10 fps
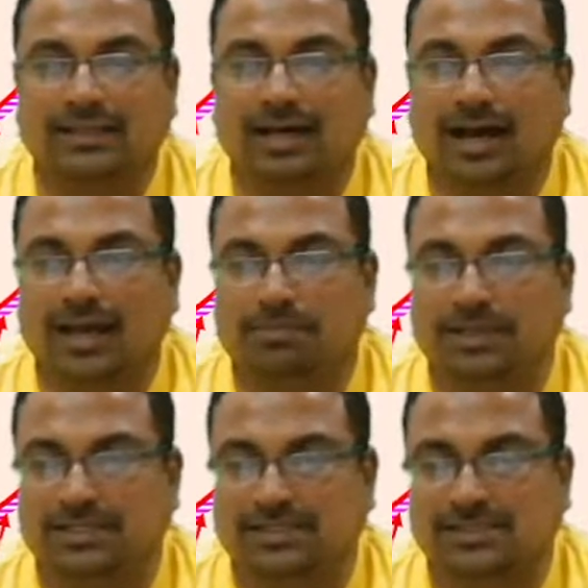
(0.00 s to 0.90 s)
and the
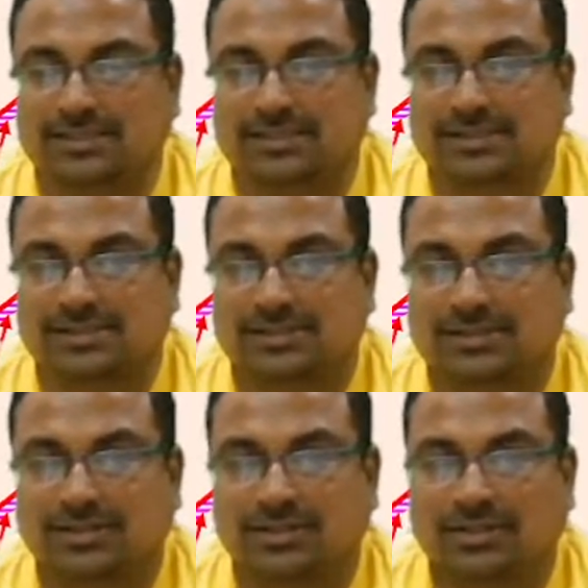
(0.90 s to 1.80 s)
eyepiece.
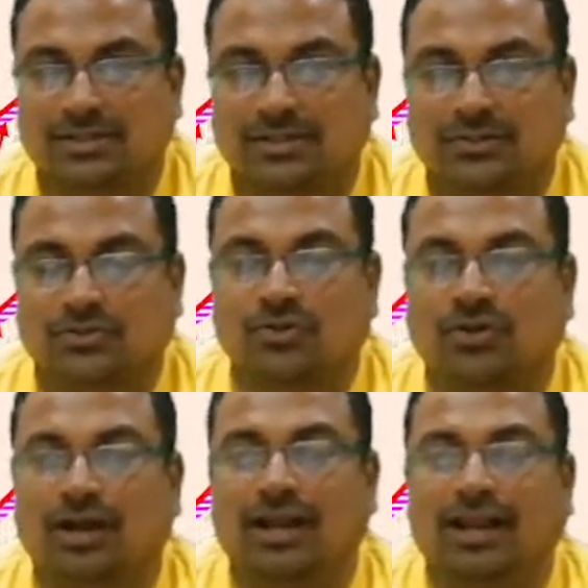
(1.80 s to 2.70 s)

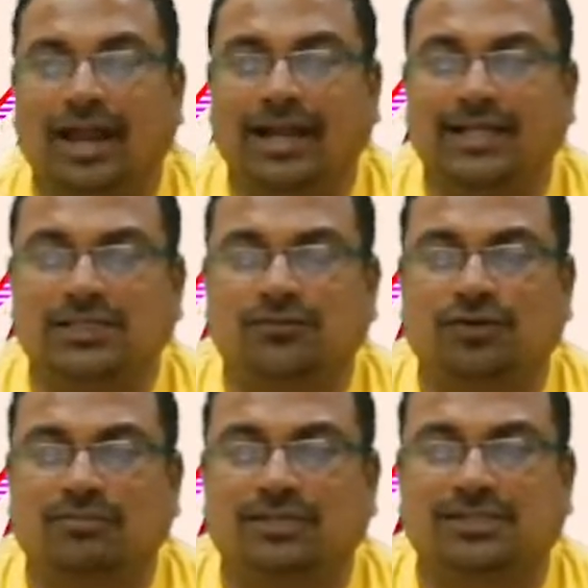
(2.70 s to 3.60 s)
So light is
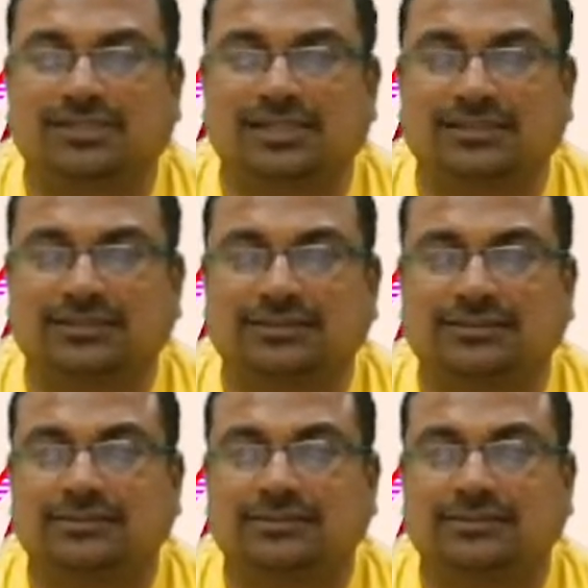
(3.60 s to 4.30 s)
from the sun